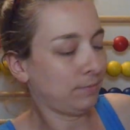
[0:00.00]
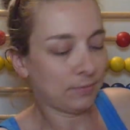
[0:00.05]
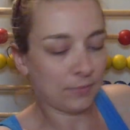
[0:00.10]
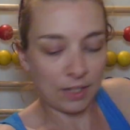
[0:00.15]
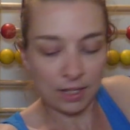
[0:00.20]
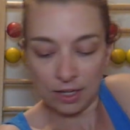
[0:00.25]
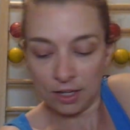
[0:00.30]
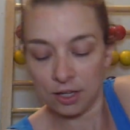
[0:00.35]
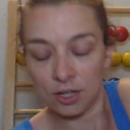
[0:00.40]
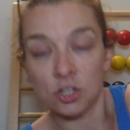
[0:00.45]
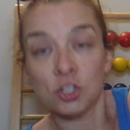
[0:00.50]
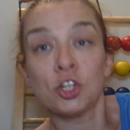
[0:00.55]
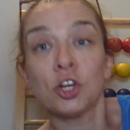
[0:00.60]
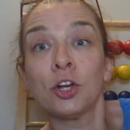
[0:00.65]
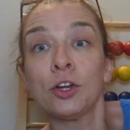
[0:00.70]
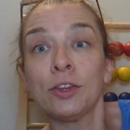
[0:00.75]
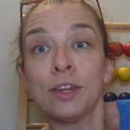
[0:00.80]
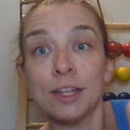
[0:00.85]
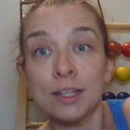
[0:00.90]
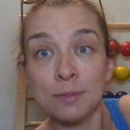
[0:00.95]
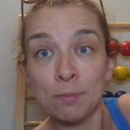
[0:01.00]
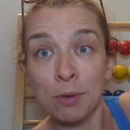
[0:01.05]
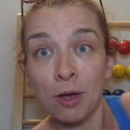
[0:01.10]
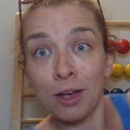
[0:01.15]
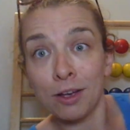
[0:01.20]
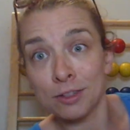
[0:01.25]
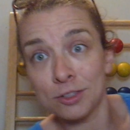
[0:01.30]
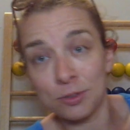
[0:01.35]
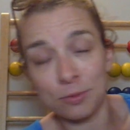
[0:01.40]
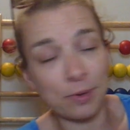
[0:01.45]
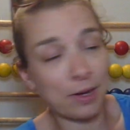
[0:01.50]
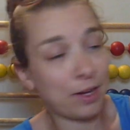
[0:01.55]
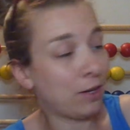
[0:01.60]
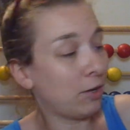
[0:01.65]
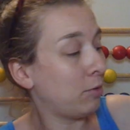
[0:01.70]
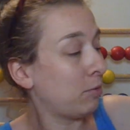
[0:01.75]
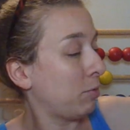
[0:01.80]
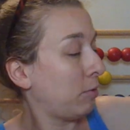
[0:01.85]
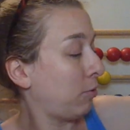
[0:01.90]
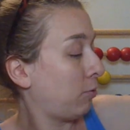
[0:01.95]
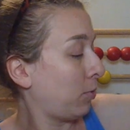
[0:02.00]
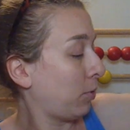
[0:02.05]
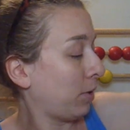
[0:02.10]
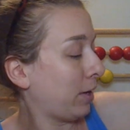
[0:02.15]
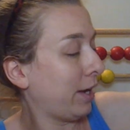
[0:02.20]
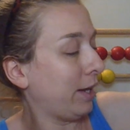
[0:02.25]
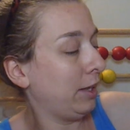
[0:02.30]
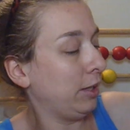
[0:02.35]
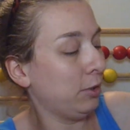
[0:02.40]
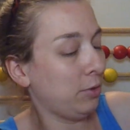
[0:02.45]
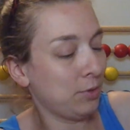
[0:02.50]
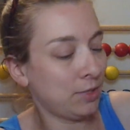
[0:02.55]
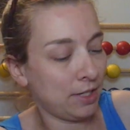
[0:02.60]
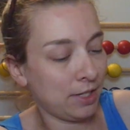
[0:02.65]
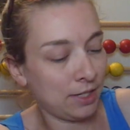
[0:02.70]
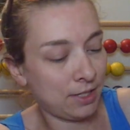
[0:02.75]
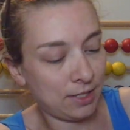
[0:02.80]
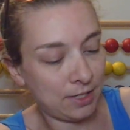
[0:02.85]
I'm going to turn this box around before I lose it.